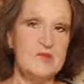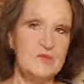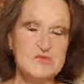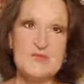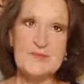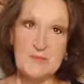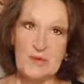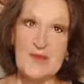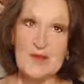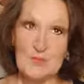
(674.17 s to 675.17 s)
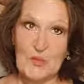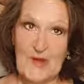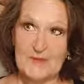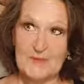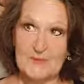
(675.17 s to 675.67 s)
usually pretty at
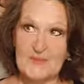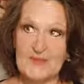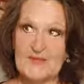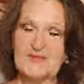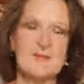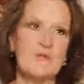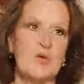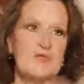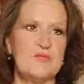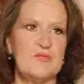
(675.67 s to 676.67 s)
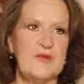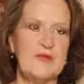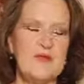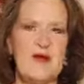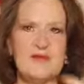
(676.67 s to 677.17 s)
random, unless I'm going through a,
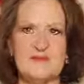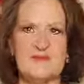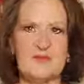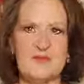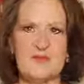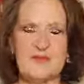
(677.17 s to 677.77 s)
a series.